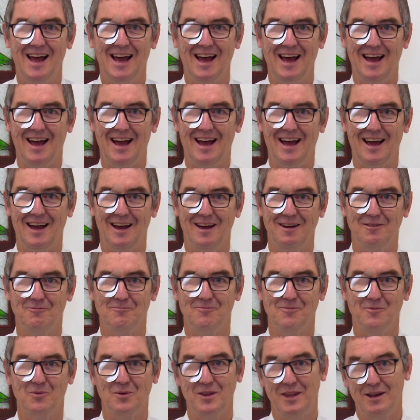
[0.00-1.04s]

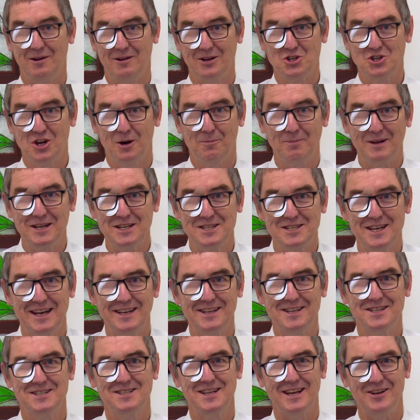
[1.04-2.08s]
When they're in shopping
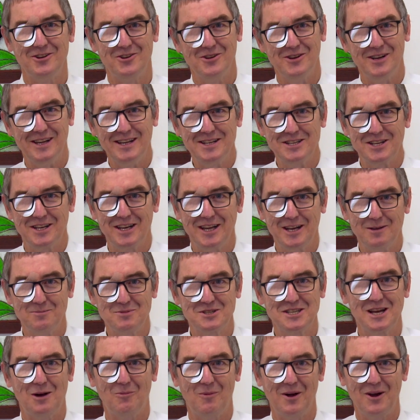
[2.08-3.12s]
centres, they do need to keep
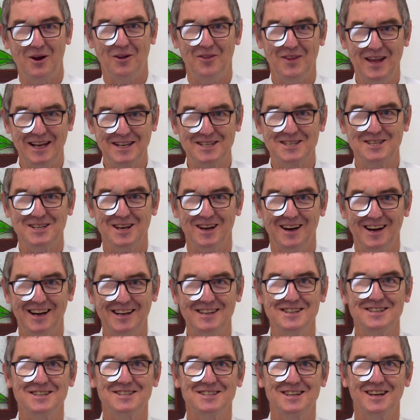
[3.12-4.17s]
someone on that
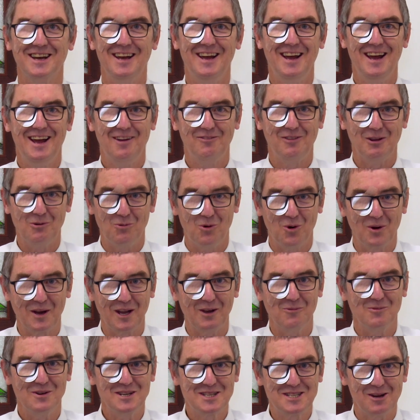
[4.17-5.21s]
side just to, if they're
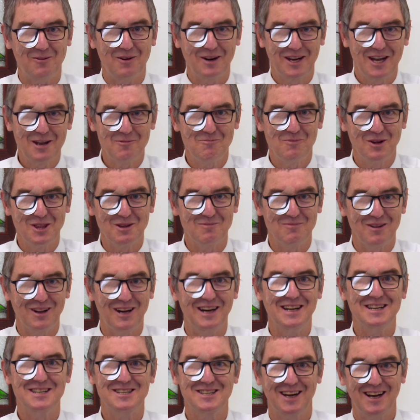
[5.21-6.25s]
walking with someone, keep them on the
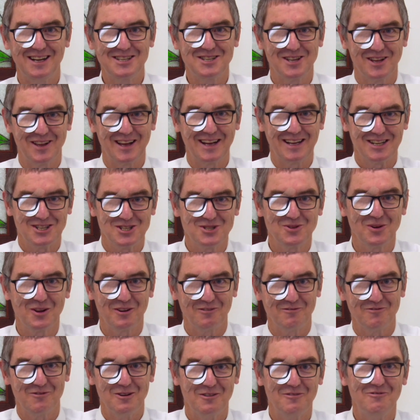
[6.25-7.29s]
blind side so they can sort
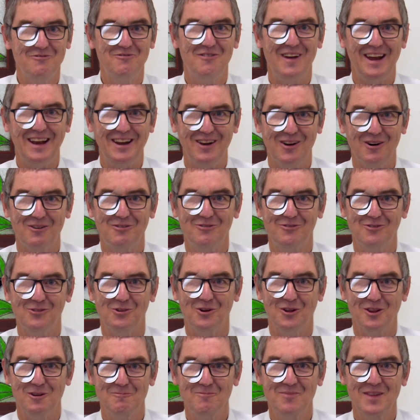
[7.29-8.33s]
of fend off
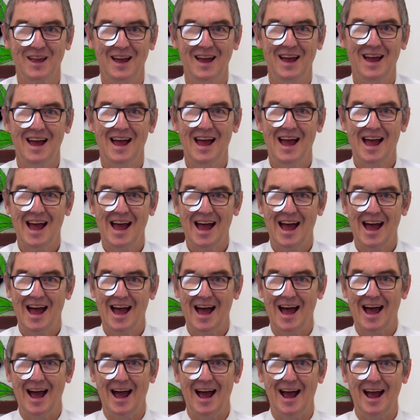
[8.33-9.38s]
for them.
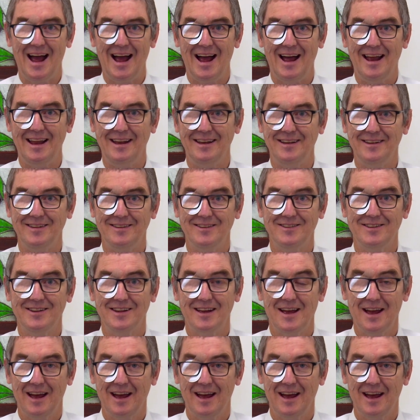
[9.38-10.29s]
And